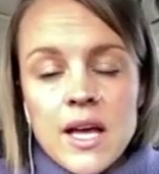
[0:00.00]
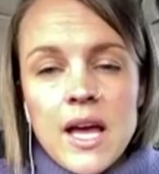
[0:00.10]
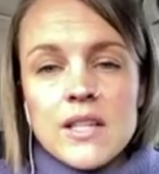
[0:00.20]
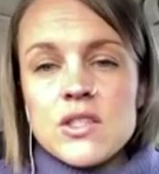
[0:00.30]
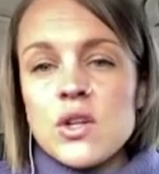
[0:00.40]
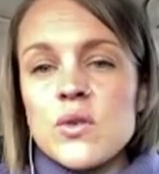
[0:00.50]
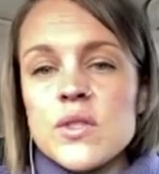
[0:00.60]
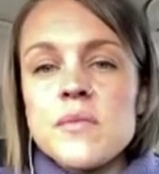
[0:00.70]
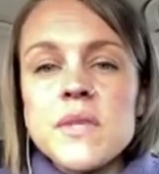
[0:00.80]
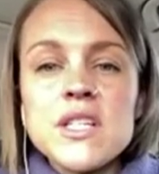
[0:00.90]
And so mm-hmm.
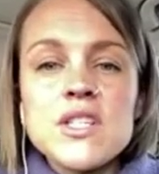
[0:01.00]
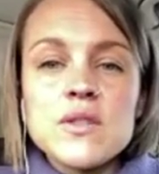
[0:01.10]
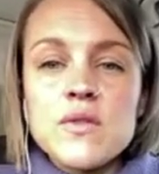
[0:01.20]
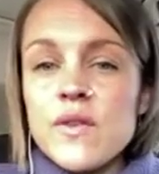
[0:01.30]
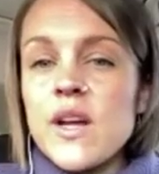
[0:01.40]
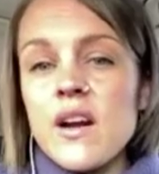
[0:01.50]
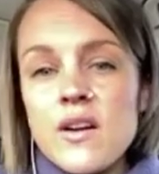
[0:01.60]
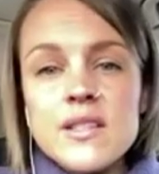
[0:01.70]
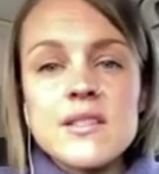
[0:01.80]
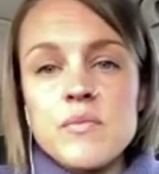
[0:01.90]
something just
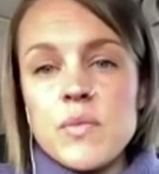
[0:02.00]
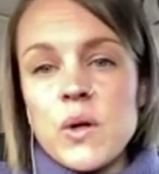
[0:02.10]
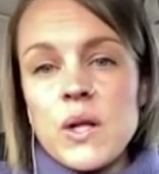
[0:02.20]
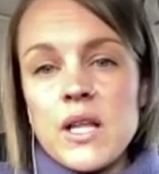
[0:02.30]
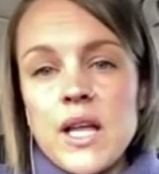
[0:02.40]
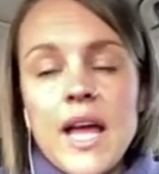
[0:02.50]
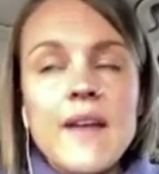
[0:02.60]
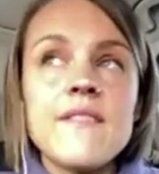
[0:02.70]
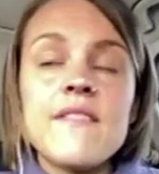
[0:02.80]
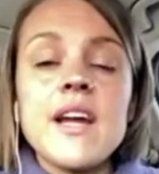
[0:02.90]
very simple
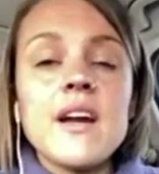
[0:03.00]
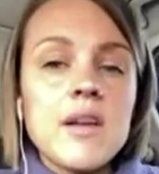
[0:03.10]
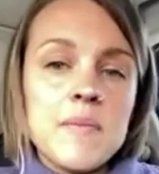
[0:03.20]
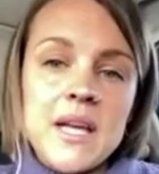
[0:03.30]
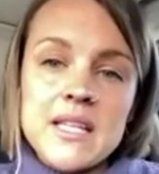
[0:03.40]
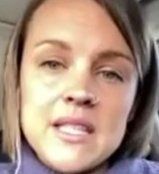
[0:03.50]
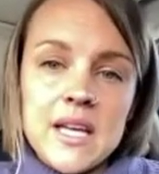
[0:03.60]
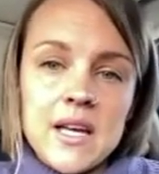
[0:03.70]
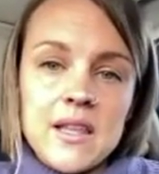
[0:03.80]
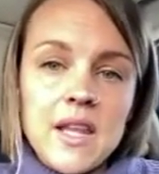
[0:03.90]
and very
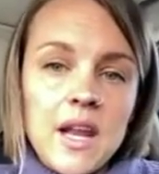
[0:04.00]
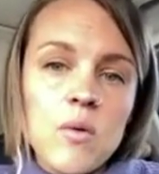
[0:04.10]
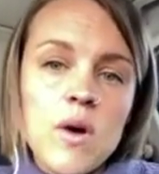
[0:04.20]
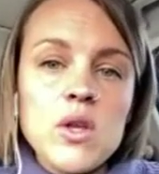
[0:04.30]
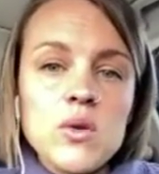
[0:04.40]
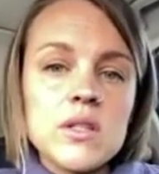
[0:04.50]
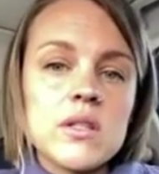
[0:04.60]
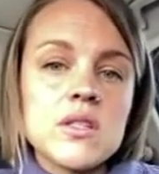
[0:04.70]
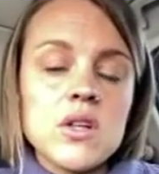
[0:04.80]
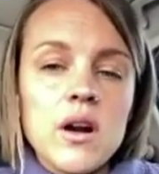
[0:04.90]
basic that I want you to
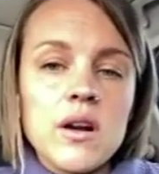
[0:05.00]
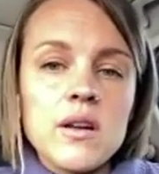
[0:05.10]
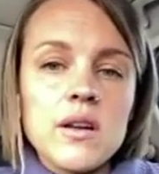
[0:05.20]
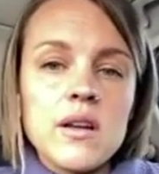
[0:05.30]
start